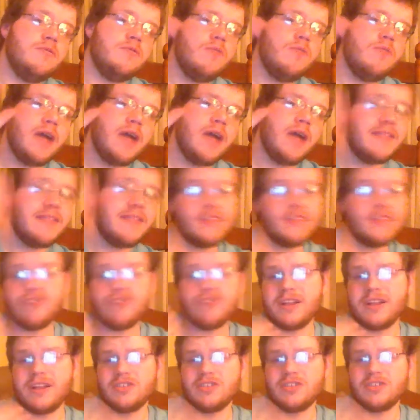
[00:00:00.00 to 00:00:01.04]
And then
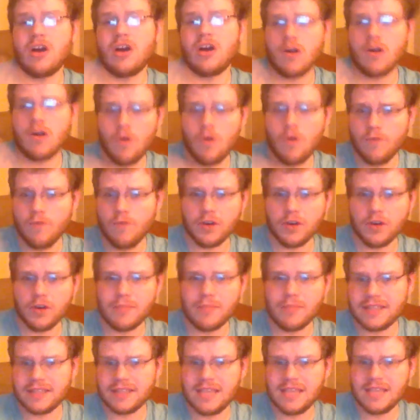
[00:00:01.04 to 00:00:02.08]
trying to talk over
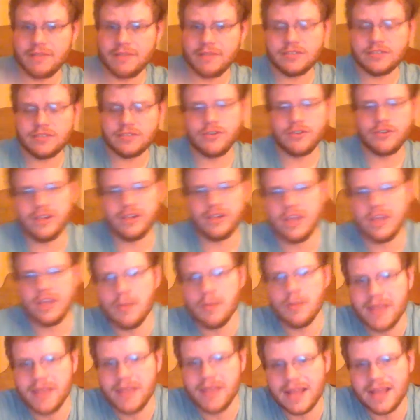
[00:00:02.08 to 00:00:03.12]
my TV so you can hear
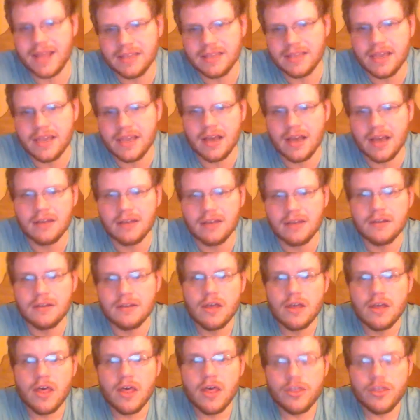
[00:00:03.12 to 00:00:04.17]
me on the
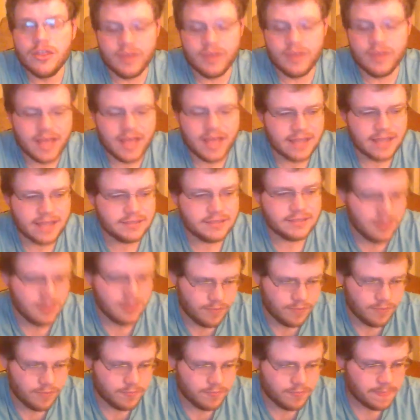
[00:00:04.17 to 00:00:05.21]
3DS.
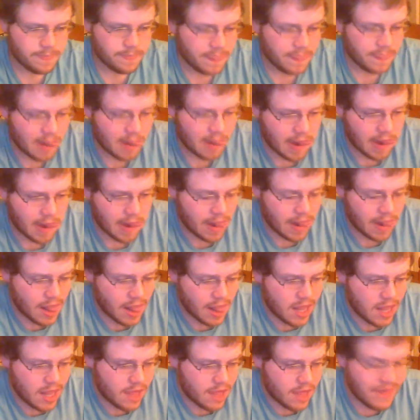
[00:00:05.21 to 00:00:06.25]
So,
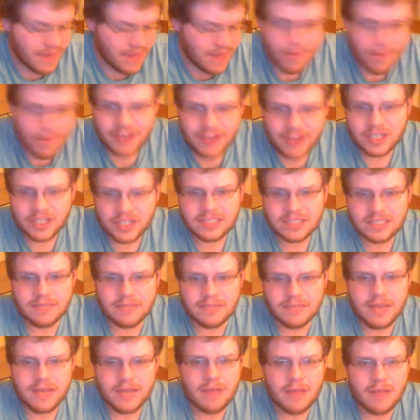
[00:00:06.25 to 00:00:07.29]
that project is going
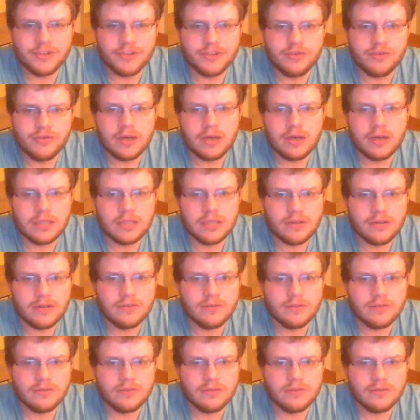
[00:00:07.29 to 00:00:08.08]
to be coming to a close.